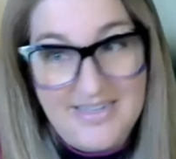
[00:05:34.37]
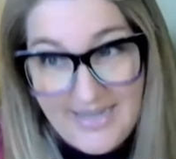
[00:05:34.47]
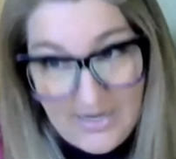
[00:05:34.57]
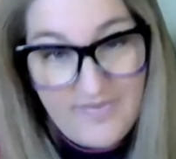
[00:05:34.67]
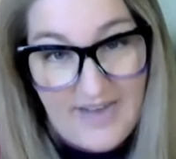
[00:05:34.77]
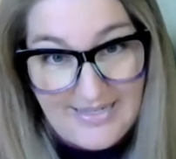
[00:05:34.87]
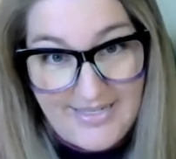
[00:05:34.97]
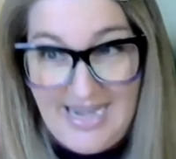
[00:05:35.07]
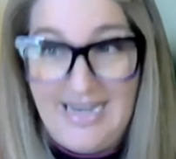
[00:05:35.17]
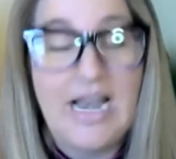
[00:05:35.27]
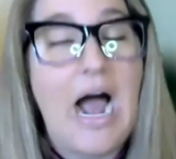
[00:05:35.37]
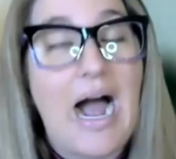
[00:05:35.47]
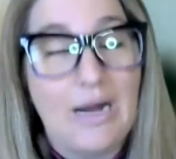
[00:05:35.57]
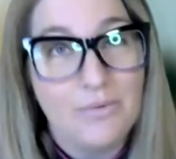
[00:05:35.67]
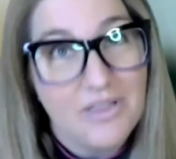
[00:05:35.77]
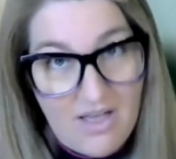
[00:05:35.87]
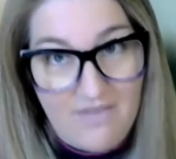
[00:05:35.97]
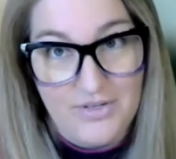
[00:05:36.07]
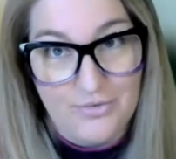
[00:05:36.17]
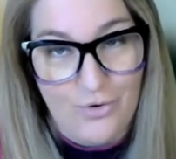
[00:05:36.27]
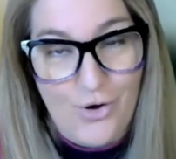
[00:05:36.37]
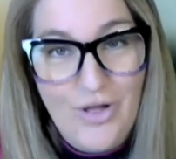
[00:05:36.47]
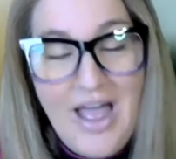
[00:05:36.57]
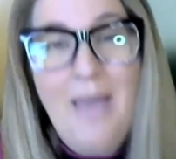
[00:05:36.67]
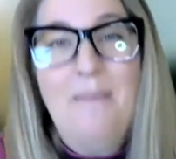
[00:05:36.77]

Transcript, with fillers: this sounds fascinating. I would love this role.